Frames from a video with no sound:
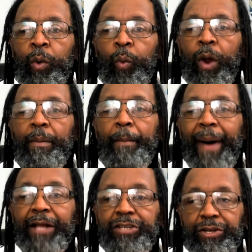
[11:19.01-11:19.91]
What I'm
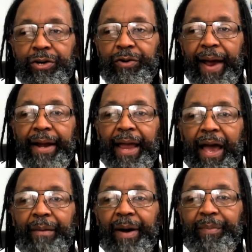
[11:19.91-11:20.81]
about to do right
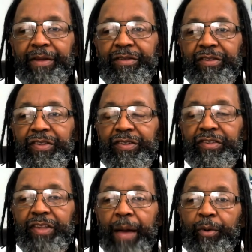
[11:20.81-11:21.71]
now, my brothers and
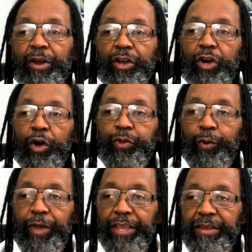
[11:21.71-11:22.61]
sisters, I'm going to go
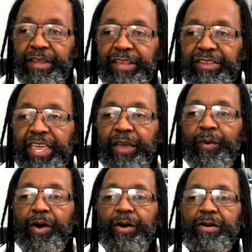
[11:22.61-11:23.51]
through each of these key
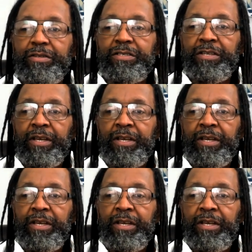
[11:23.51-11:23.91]
words,